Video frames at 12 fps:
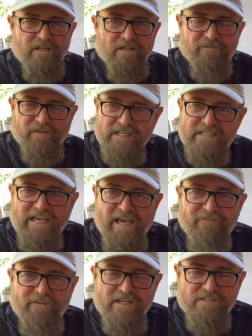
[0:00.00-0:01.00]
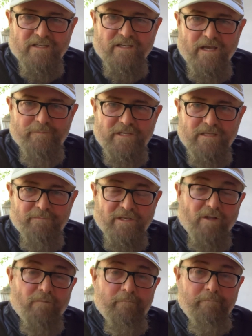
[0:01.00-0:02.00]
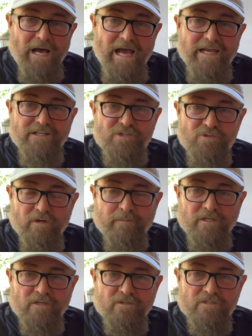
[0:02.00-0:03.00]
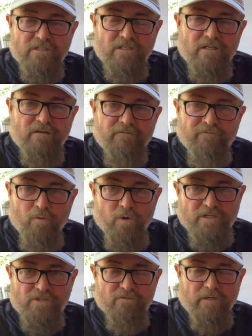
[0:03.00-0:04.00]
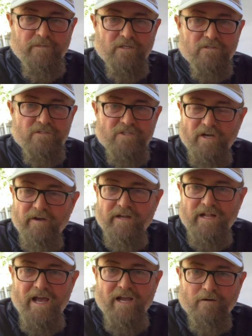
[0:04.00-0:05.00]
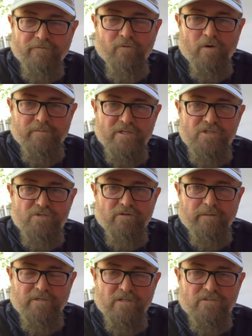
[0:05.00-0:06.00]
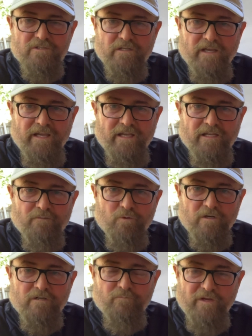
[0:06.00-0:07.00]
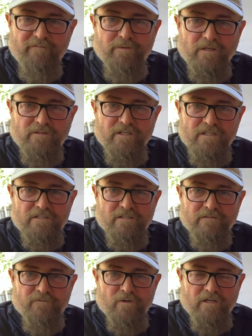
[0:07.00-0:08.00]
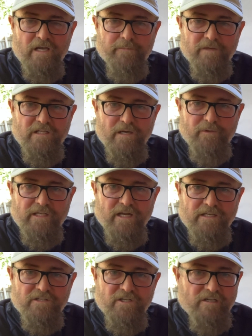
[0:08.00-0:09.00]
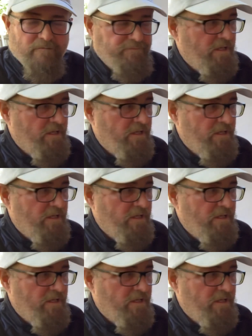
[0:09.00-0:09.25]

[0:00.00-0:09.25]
Felice Cafe is a company built by distributors for distributors. Sherry and I are former distributors, and we built this for a company that we'd like to do.